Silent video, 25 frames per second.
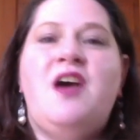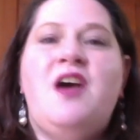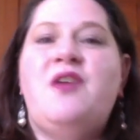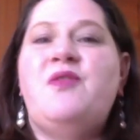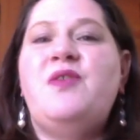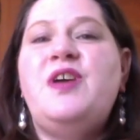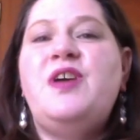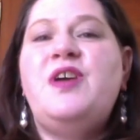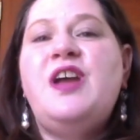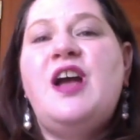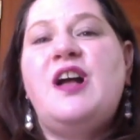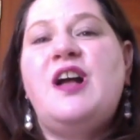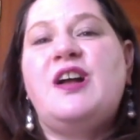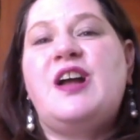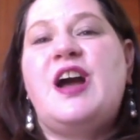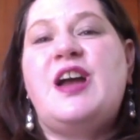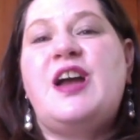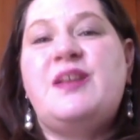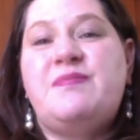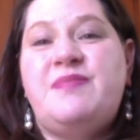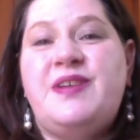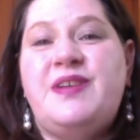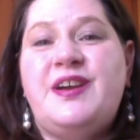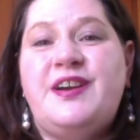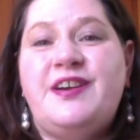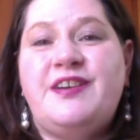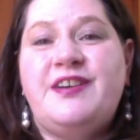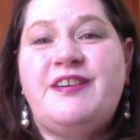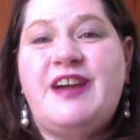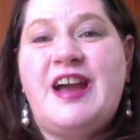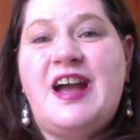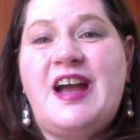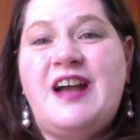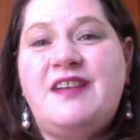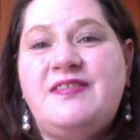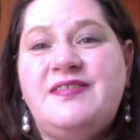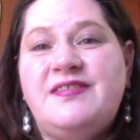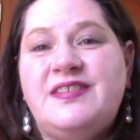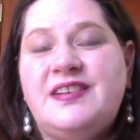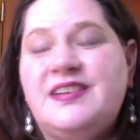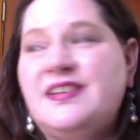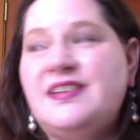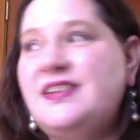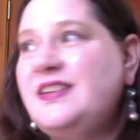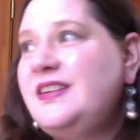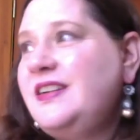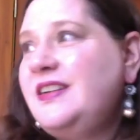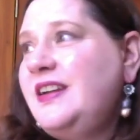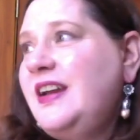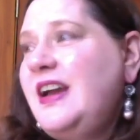we all got a paragraph.
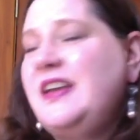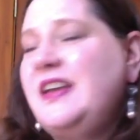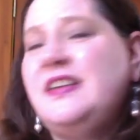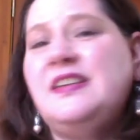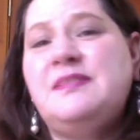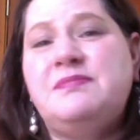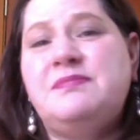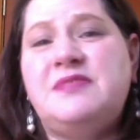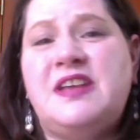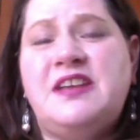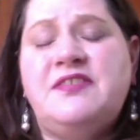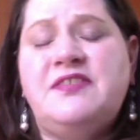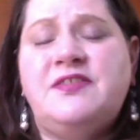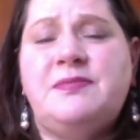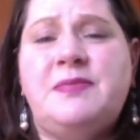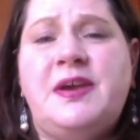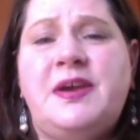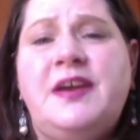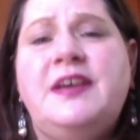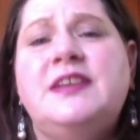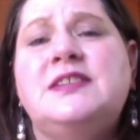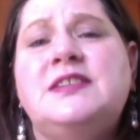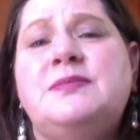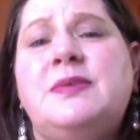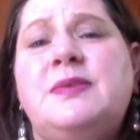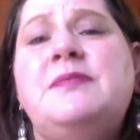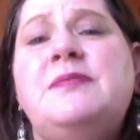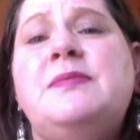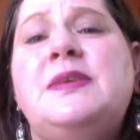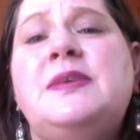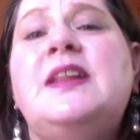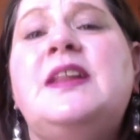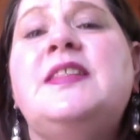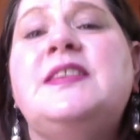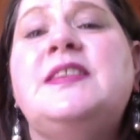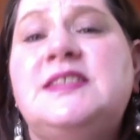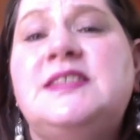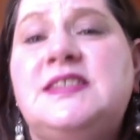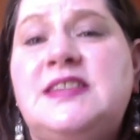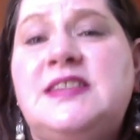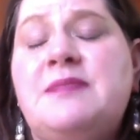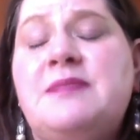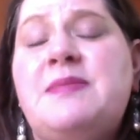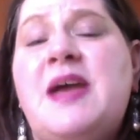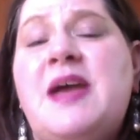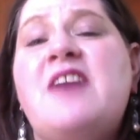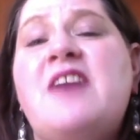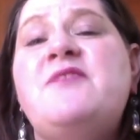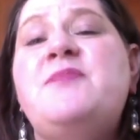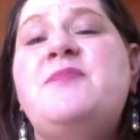I think Native Americans might have been on the same
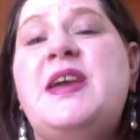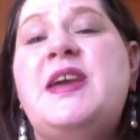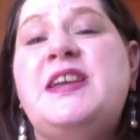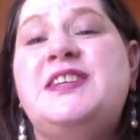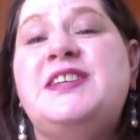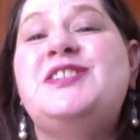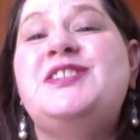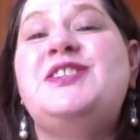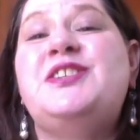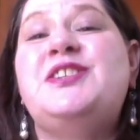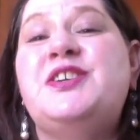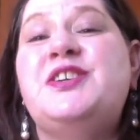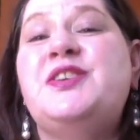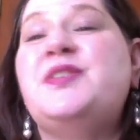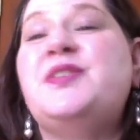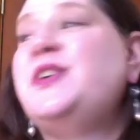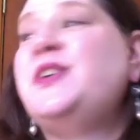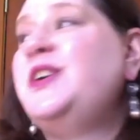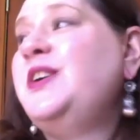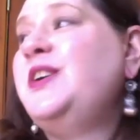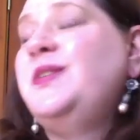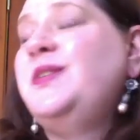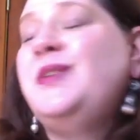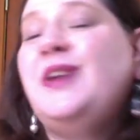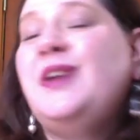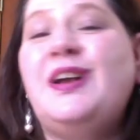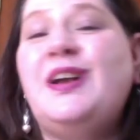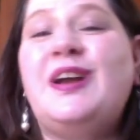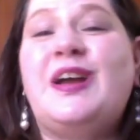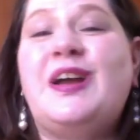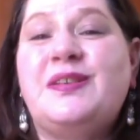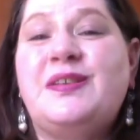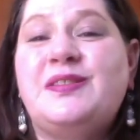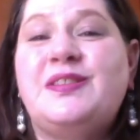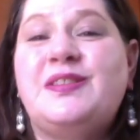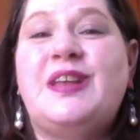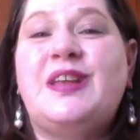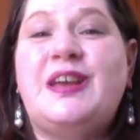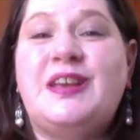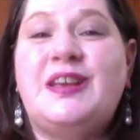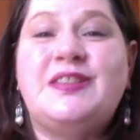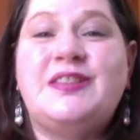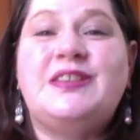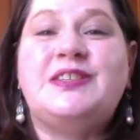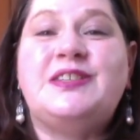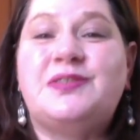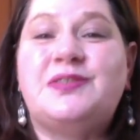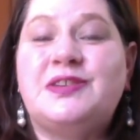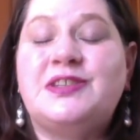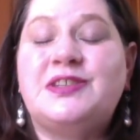half page too. We all got like
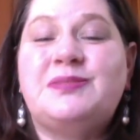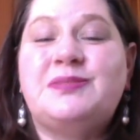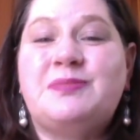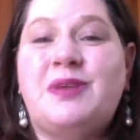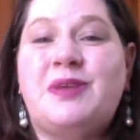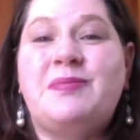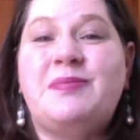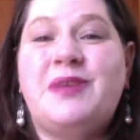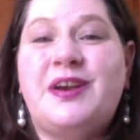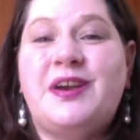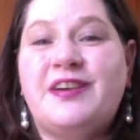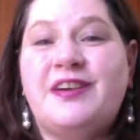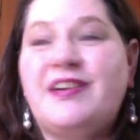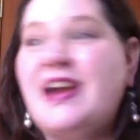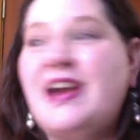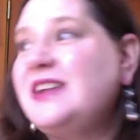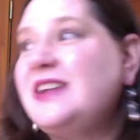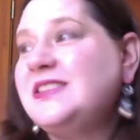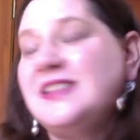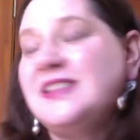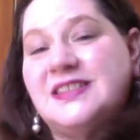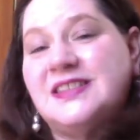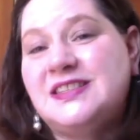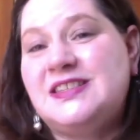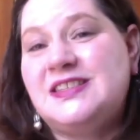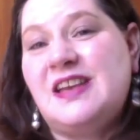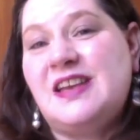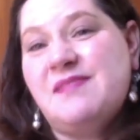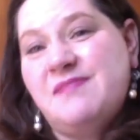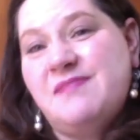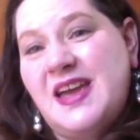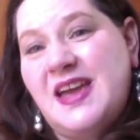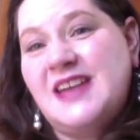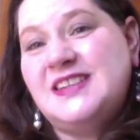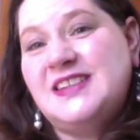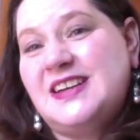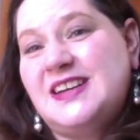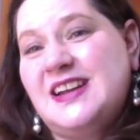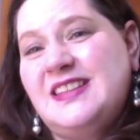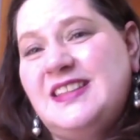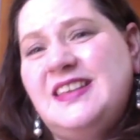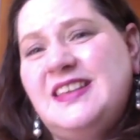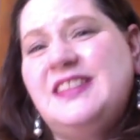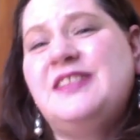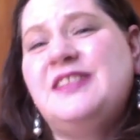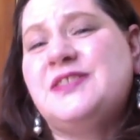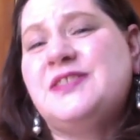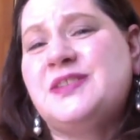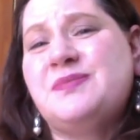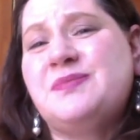these really small paragraphs on the same page, and I
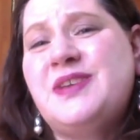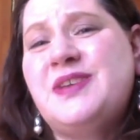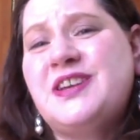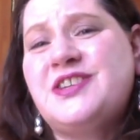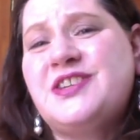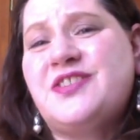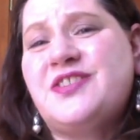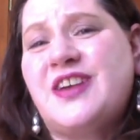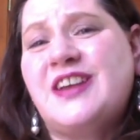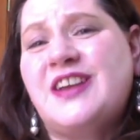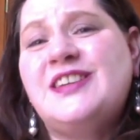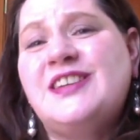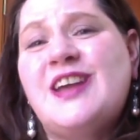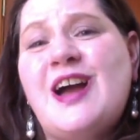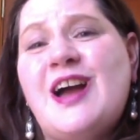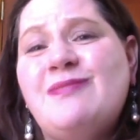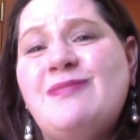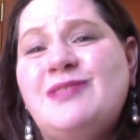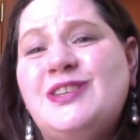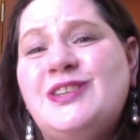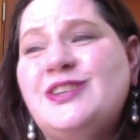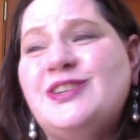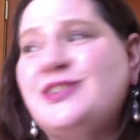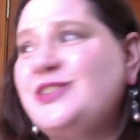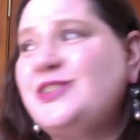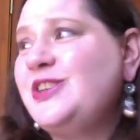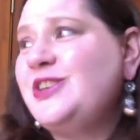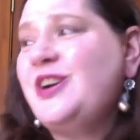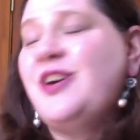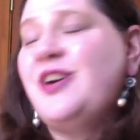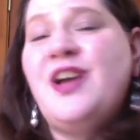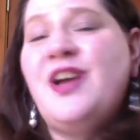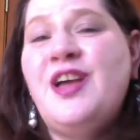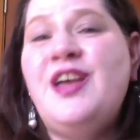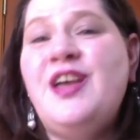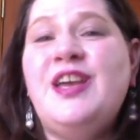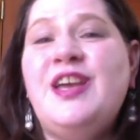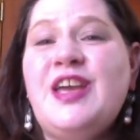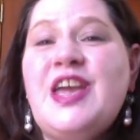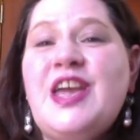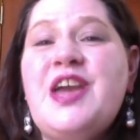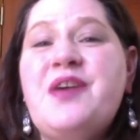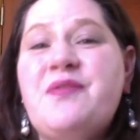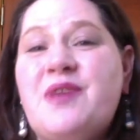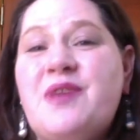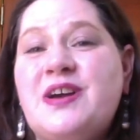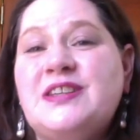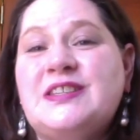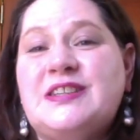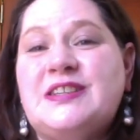think there was a picture on top too. So
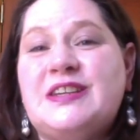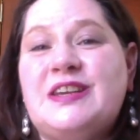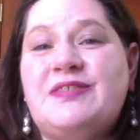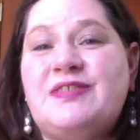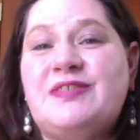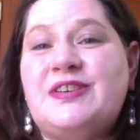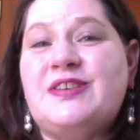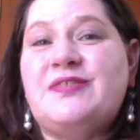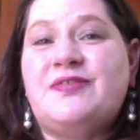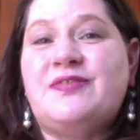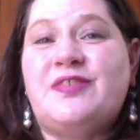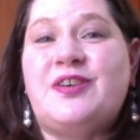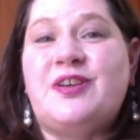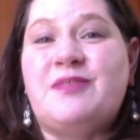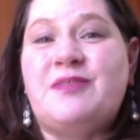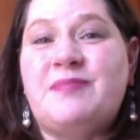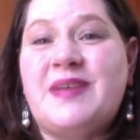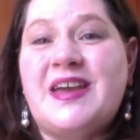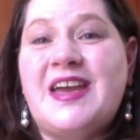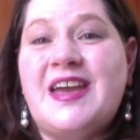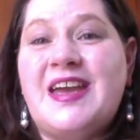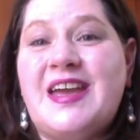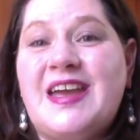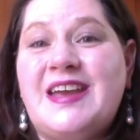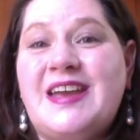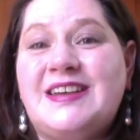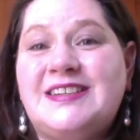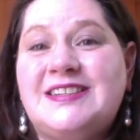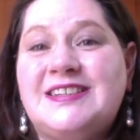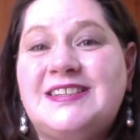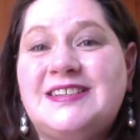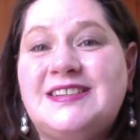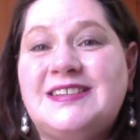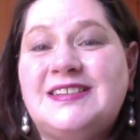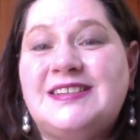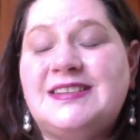it wasn't even a full page.